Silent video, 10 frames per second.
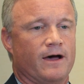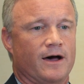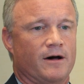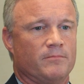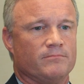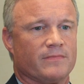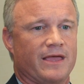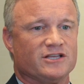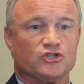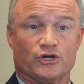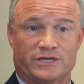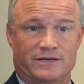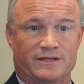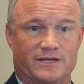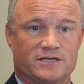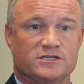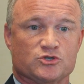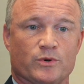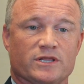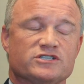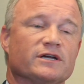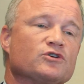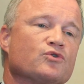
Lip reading: has looked into this, as well as Dr.